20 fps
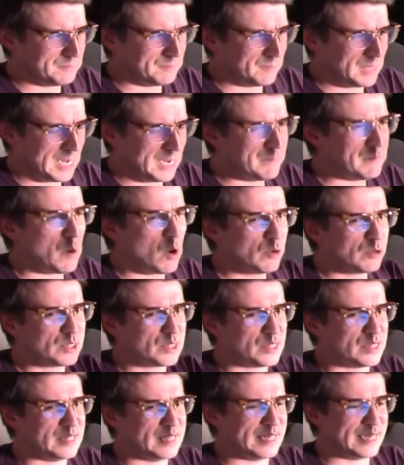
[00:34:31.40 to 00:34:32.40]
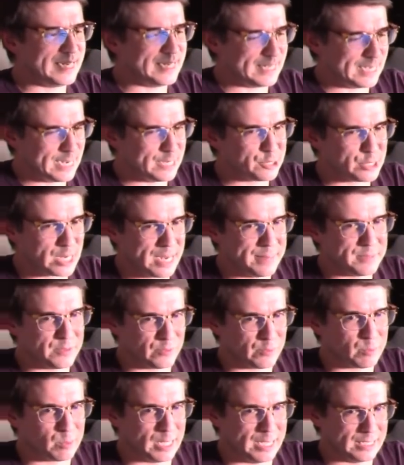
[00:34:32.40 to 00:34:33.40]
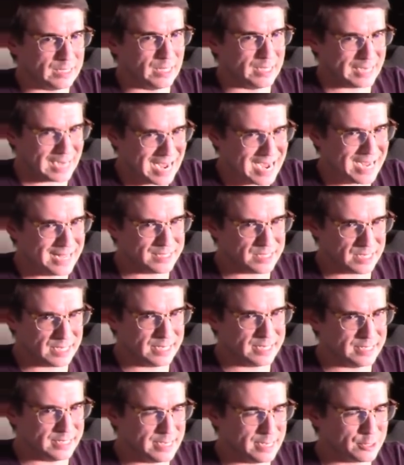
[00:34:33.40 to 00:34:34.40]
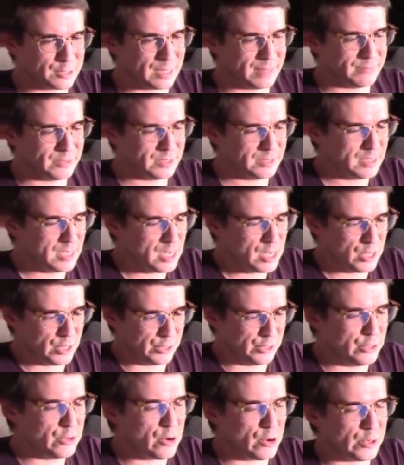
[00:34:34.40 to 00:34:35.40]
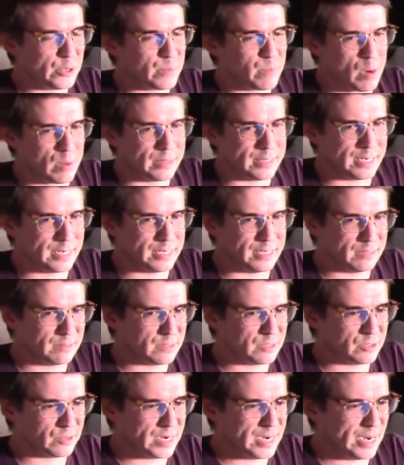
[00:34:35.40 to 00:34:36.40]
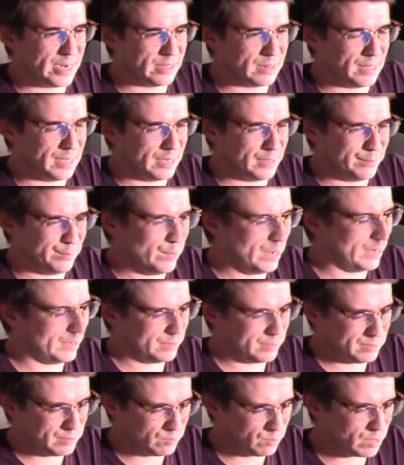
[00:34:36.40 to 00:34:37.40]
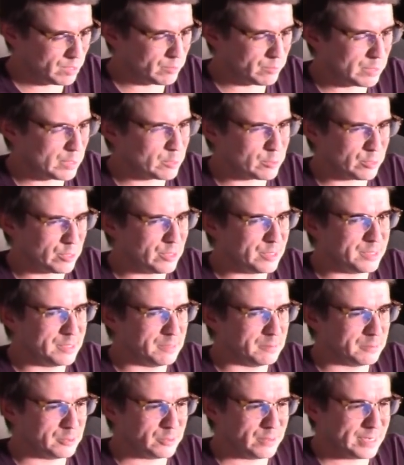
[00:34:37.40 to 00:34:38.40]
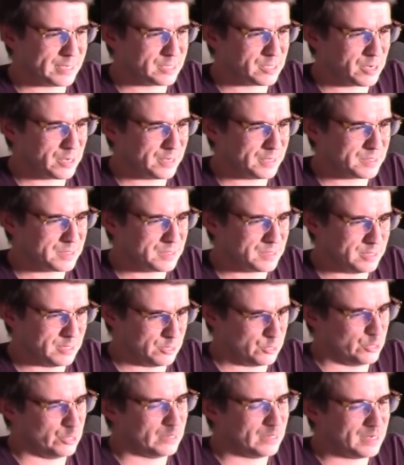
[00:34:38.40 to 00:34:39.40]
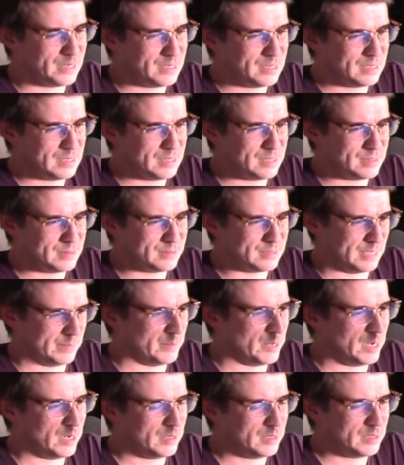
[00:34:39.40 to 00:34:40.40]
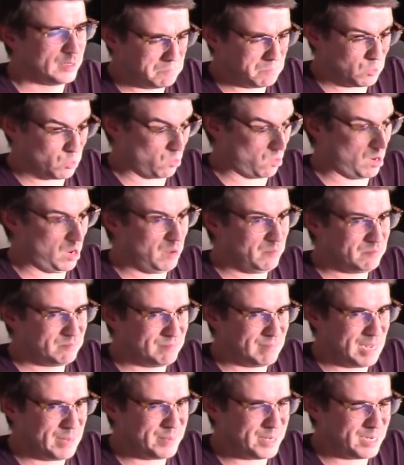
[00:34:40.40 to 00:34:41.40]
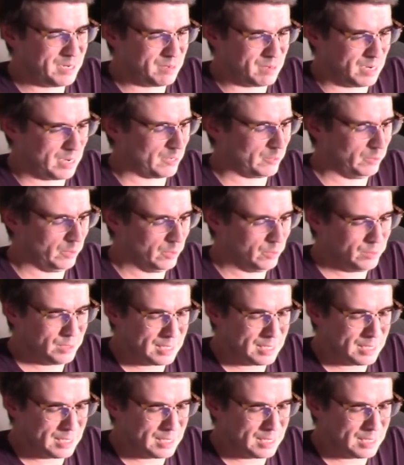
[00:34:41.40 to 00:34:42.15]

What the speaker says: in most CEDH games, if you're playing like at CEDH level, you're probably going to Gilded Drake, like what? What are good Gilded Drake targets? Gila, Timna, Crom, maybe? I don't know.